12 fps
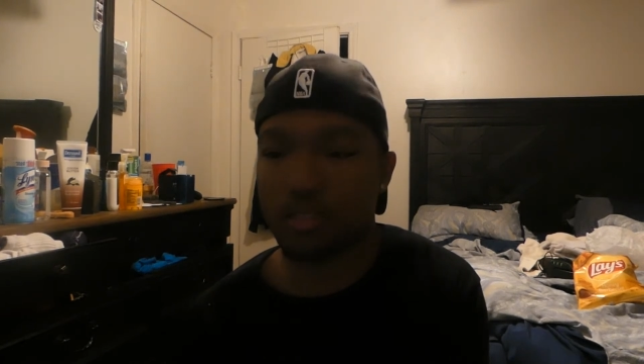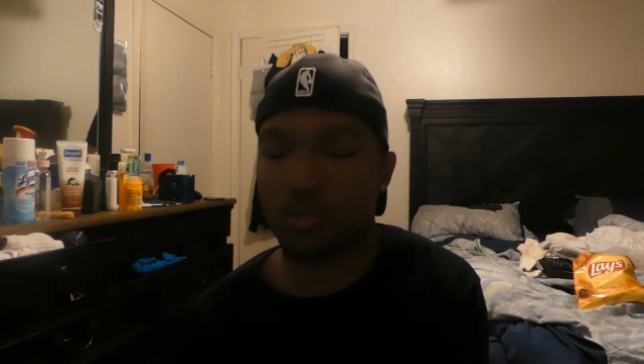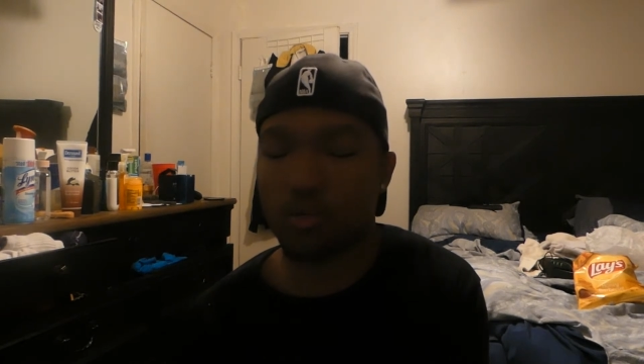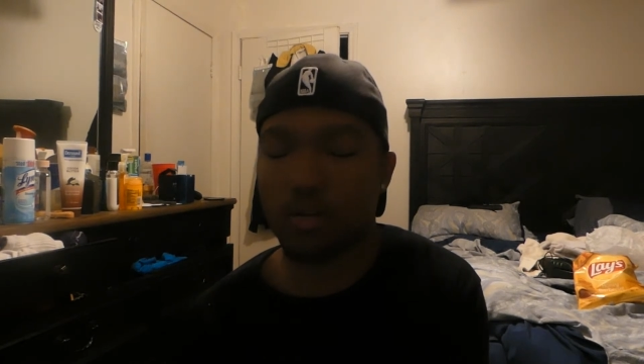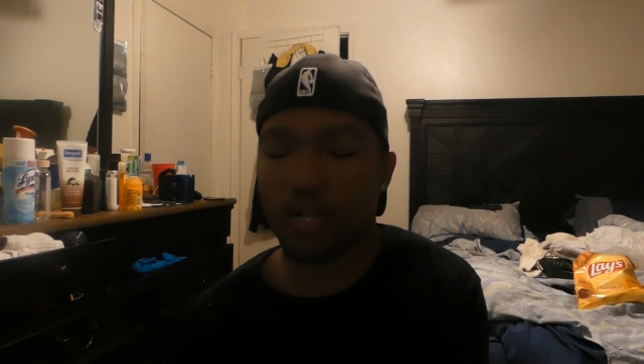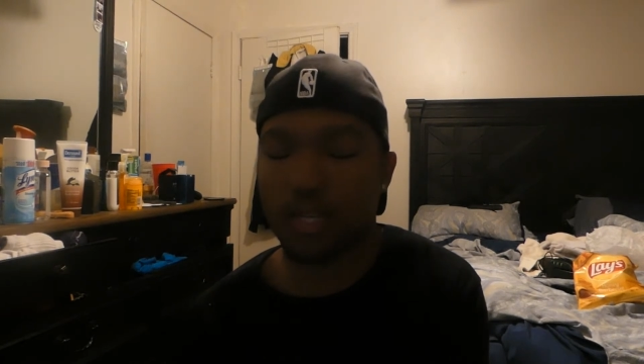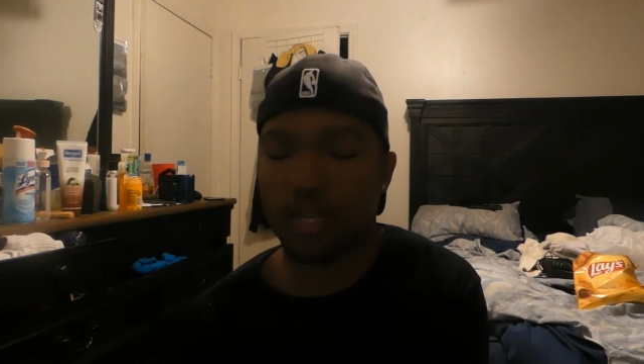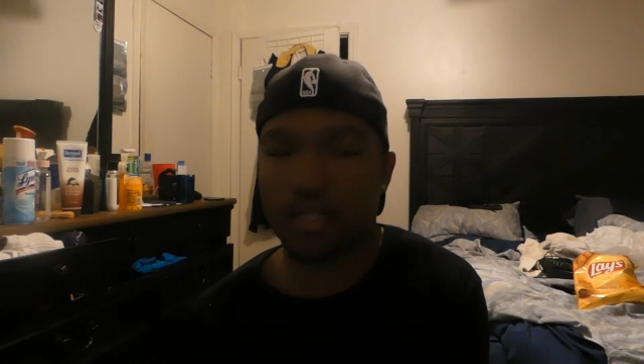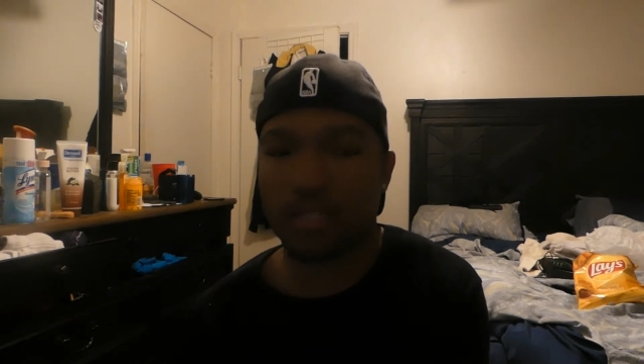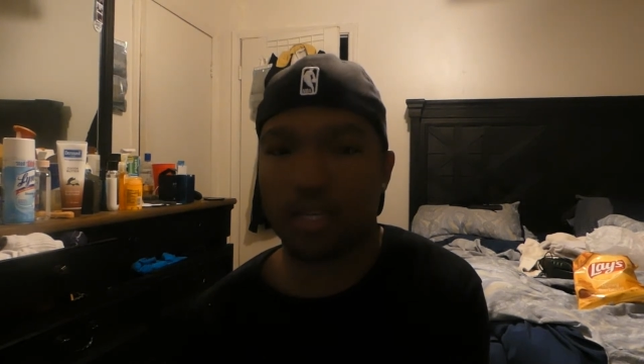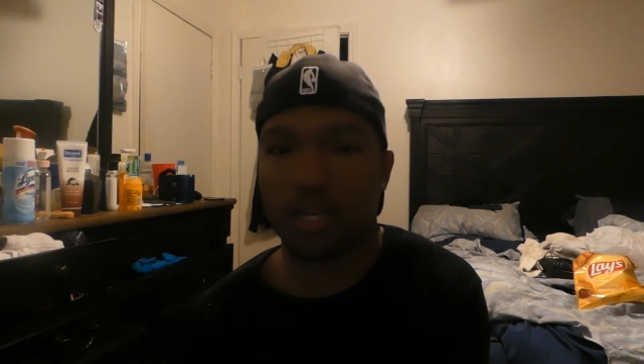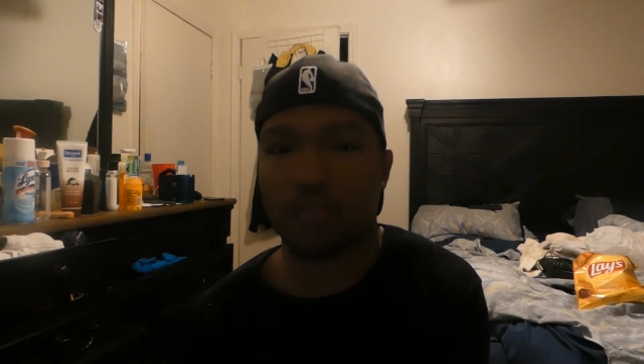
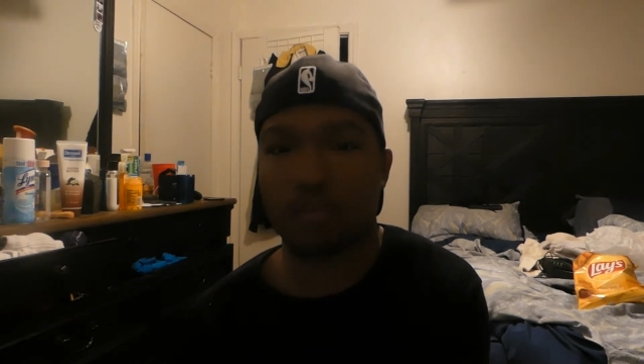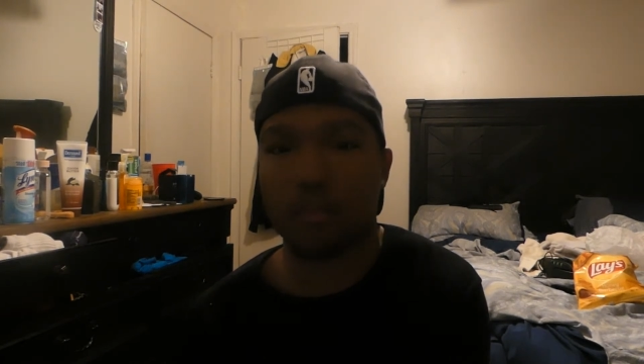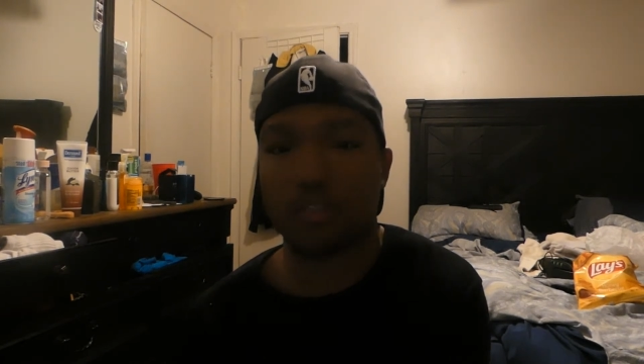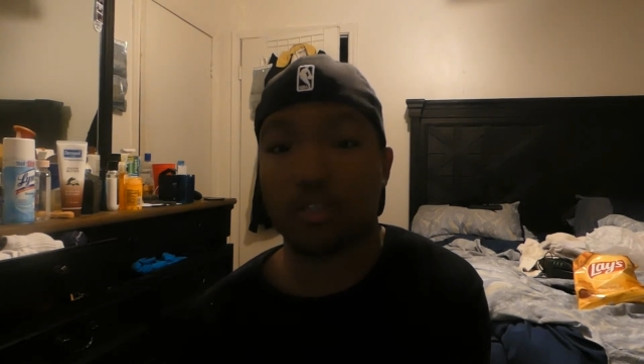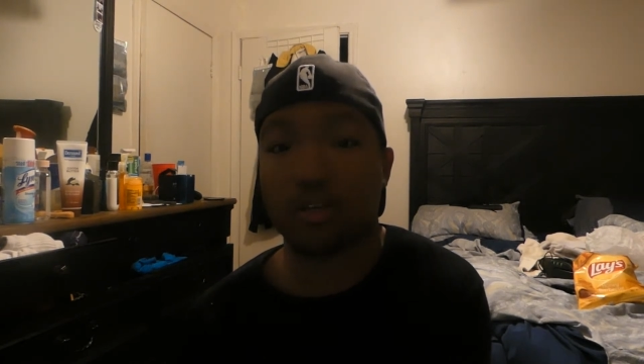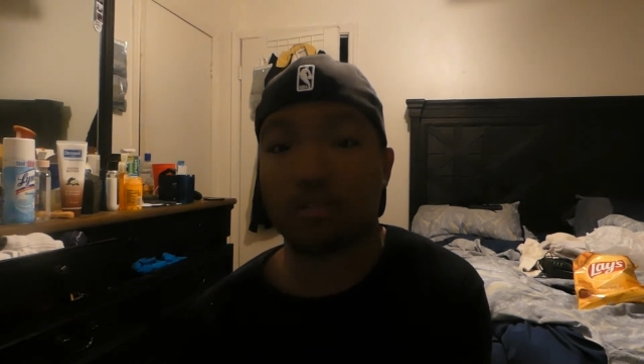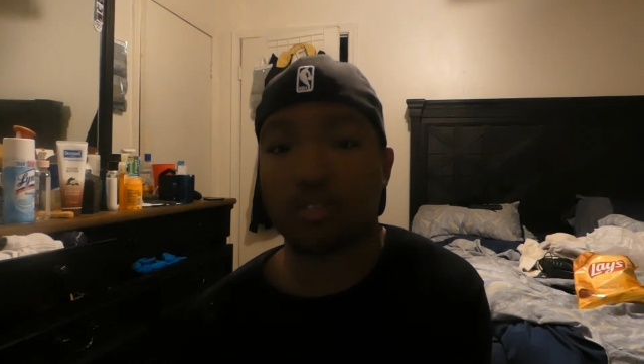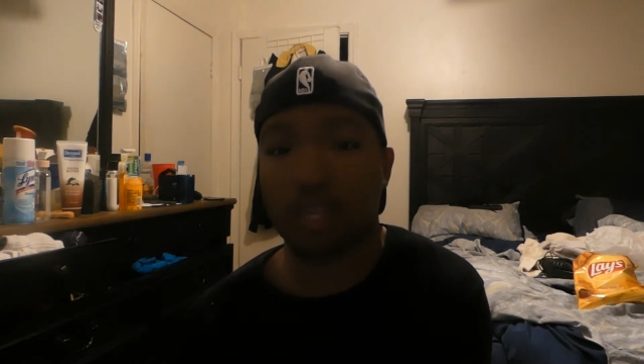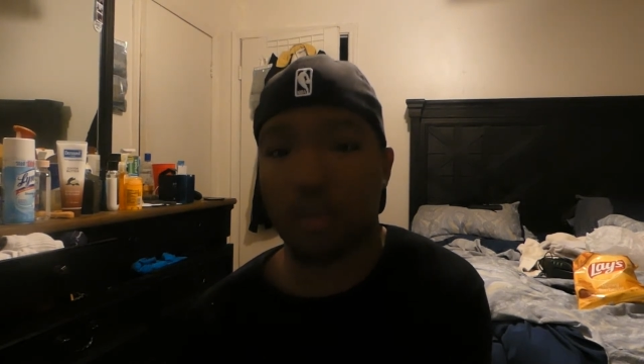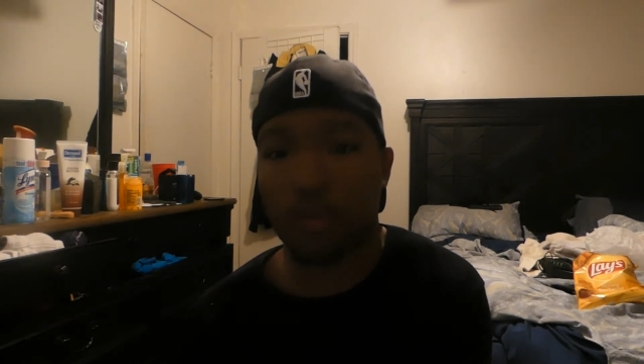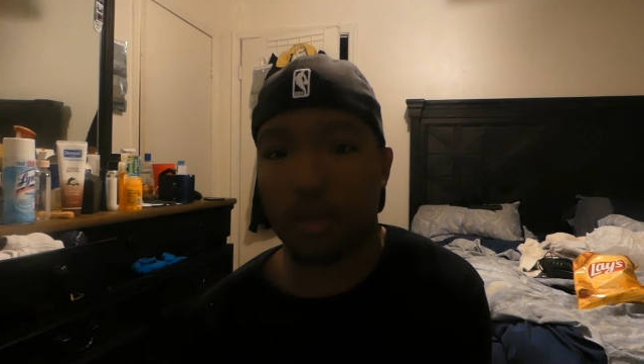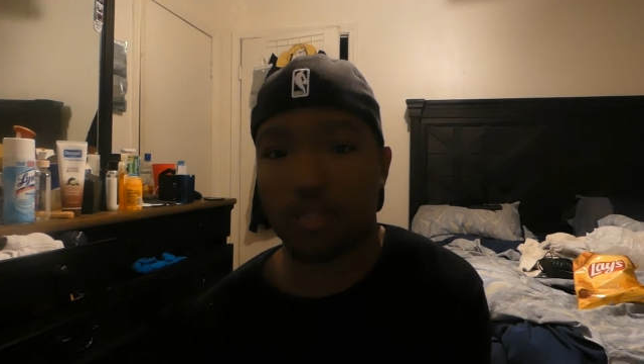Rey Mysterio
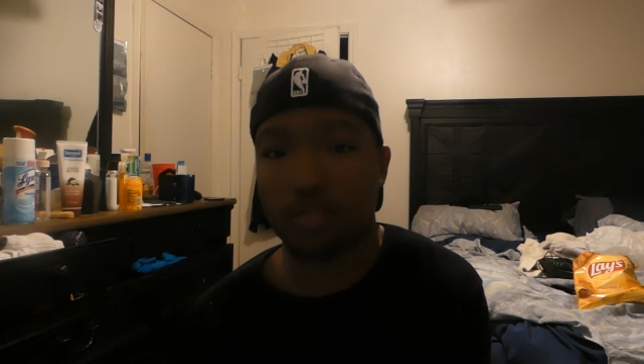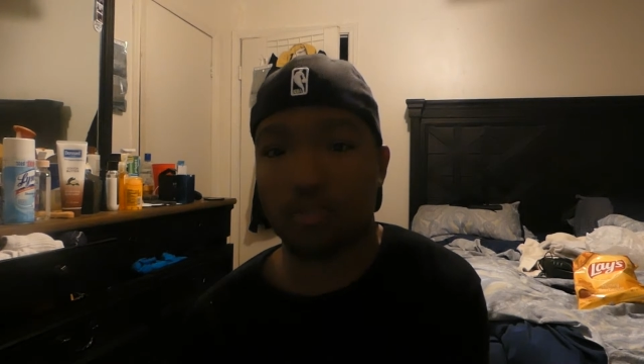segment in